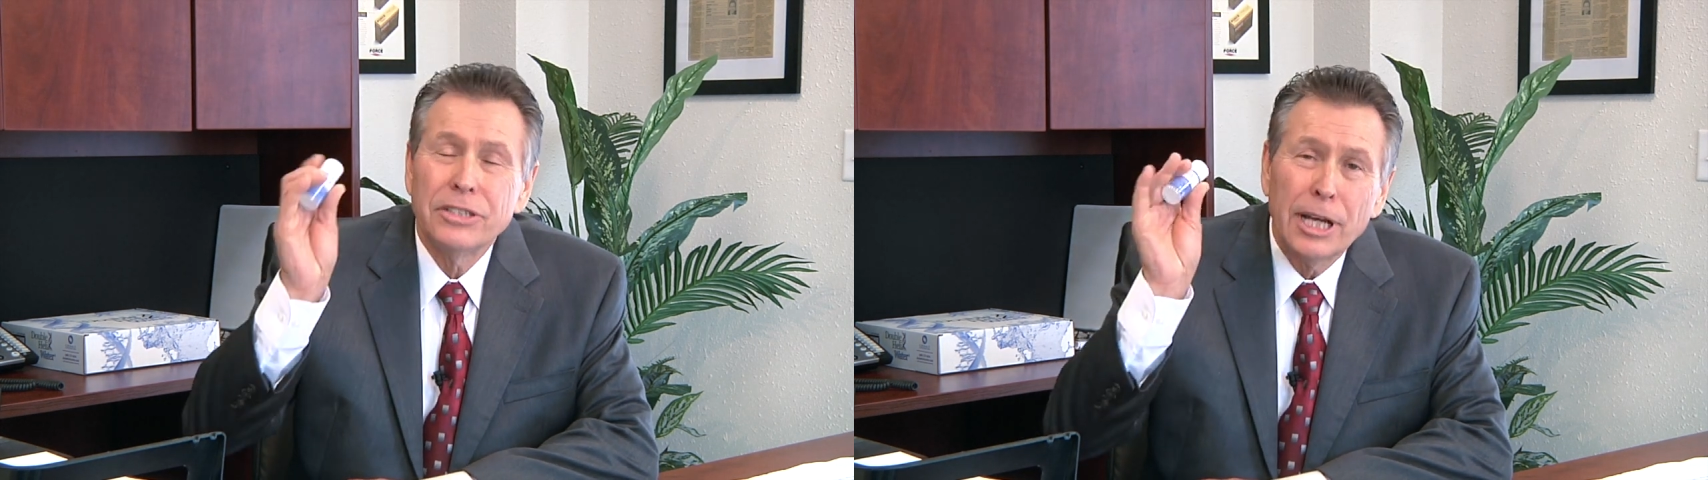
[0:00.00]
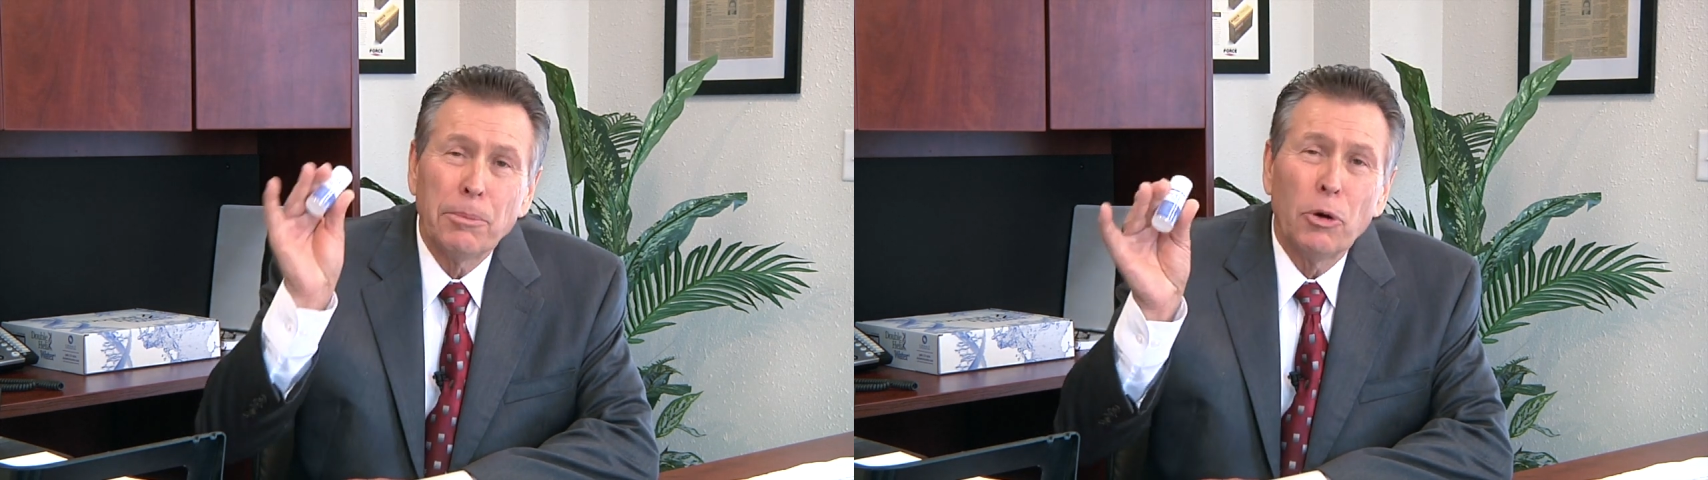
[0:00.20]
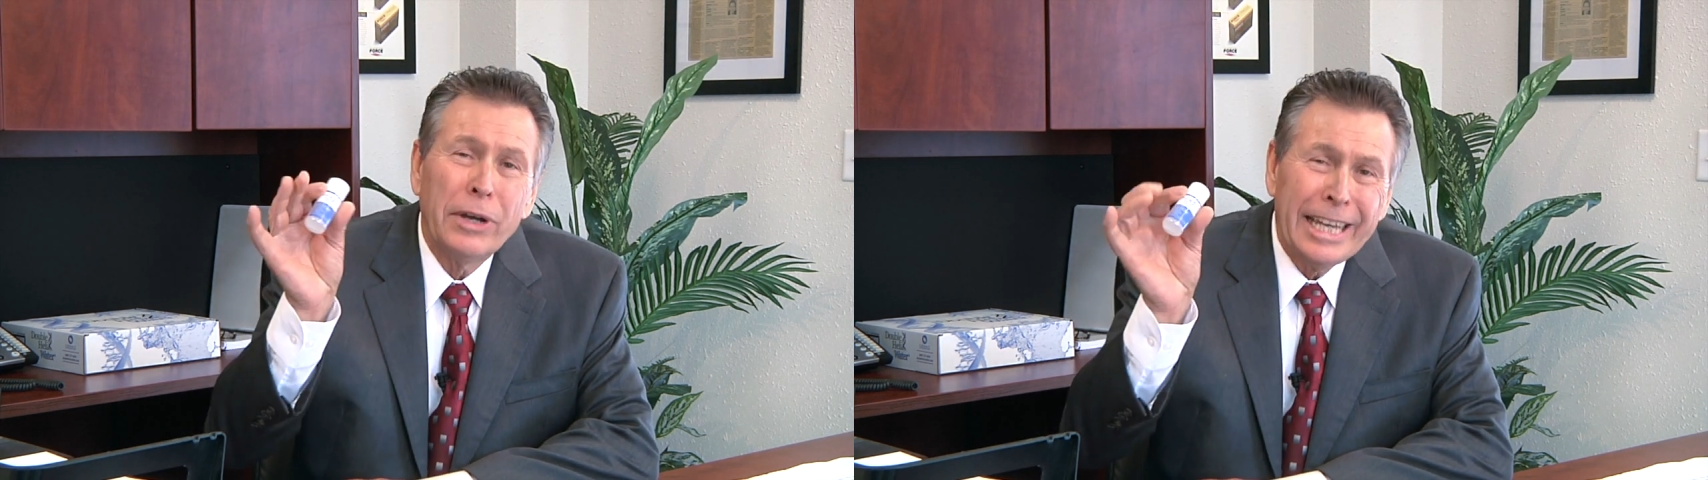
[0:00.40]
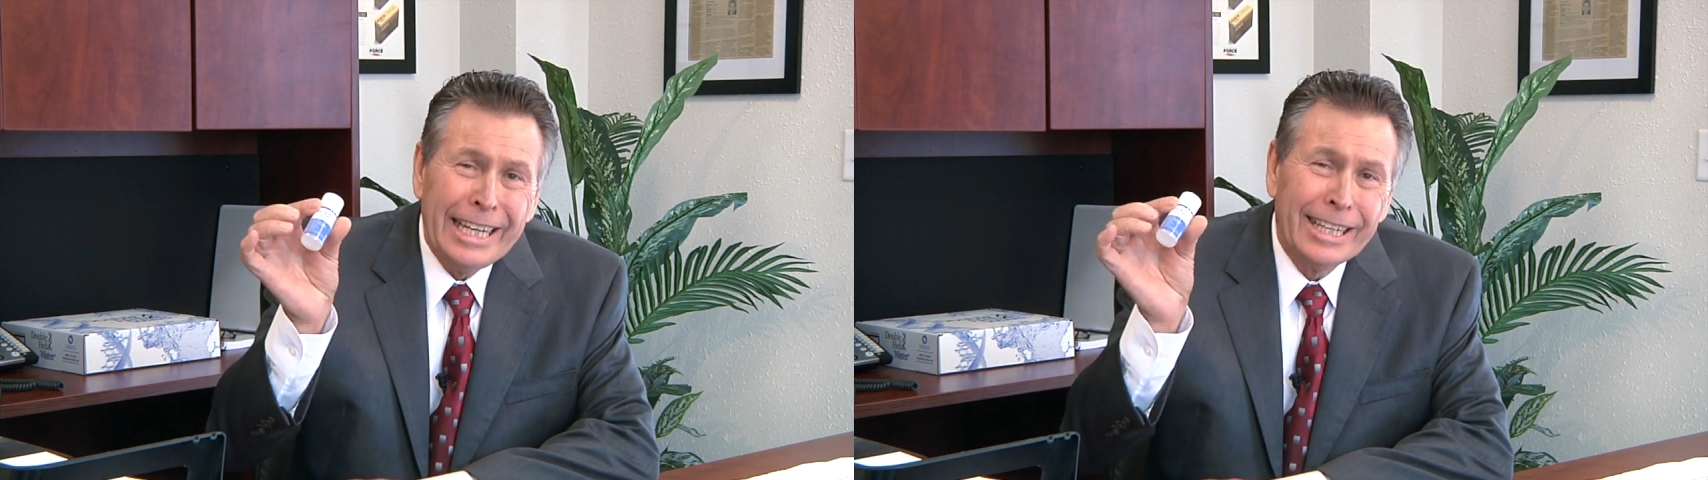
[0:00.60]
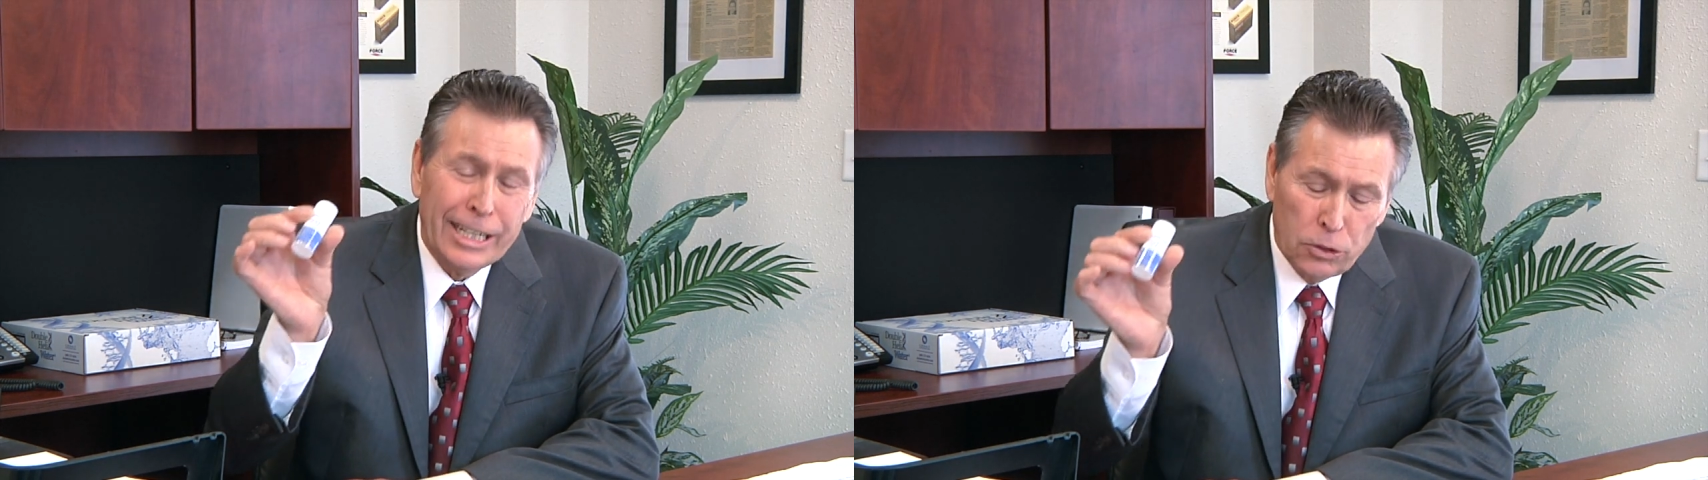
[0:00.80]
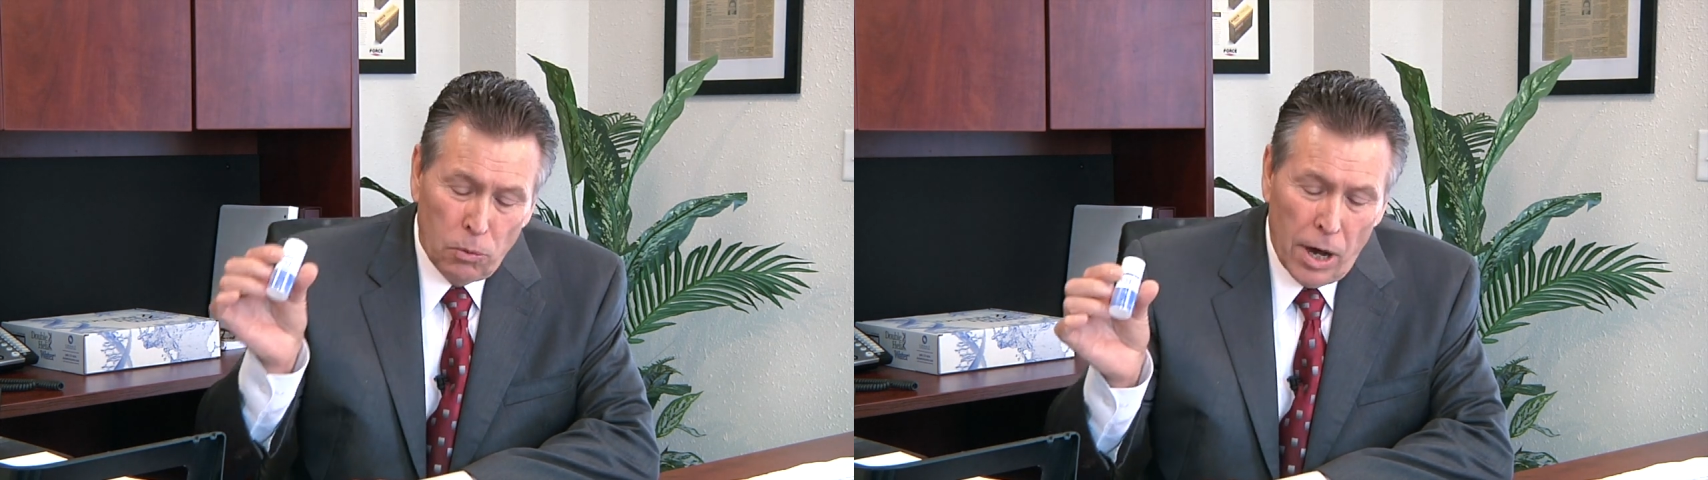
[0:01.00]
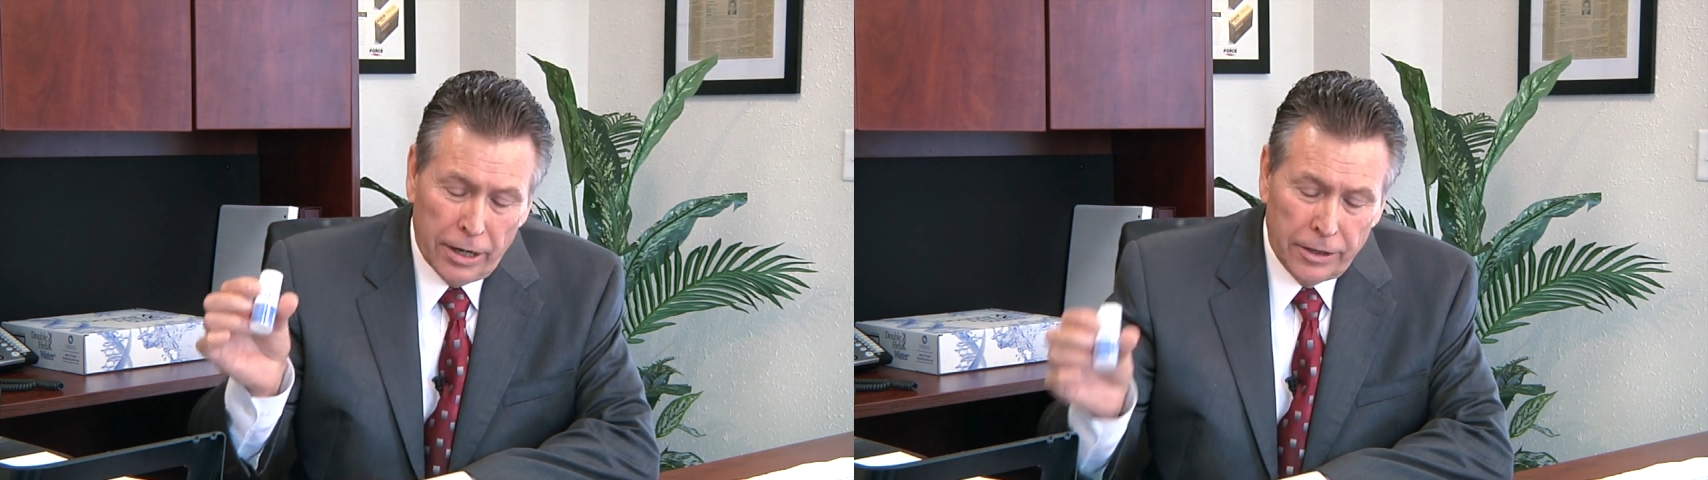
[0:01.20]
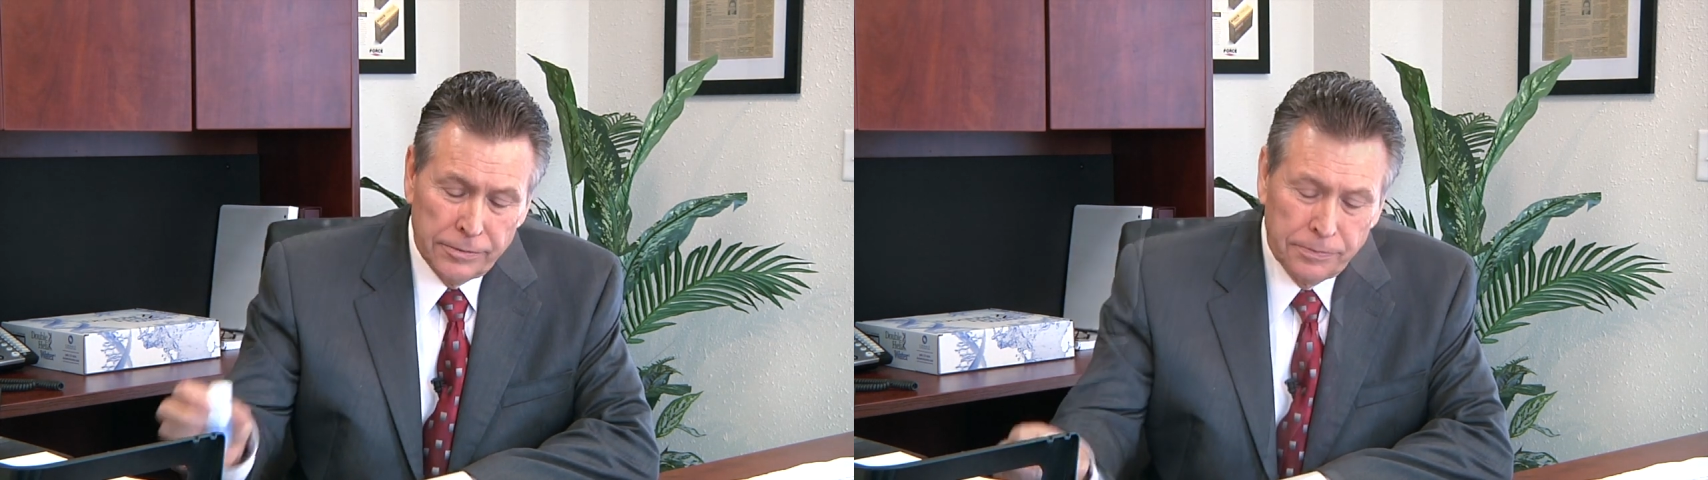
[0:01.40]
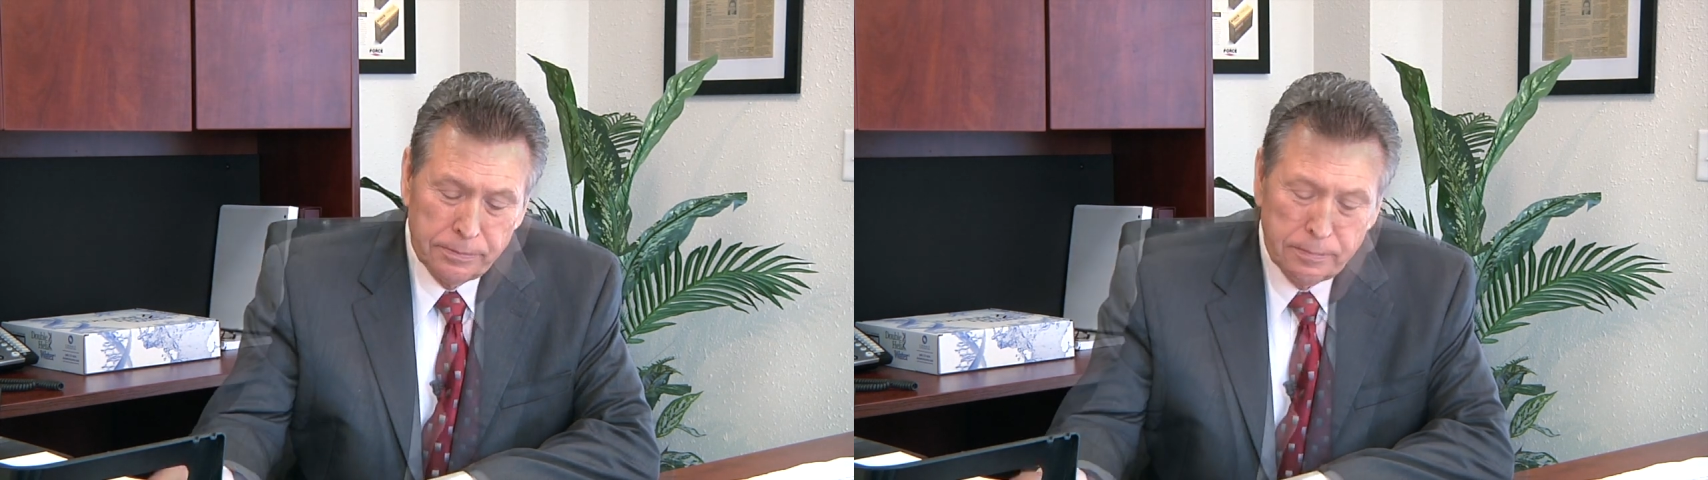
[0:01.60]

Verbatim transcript: Double Helix Water.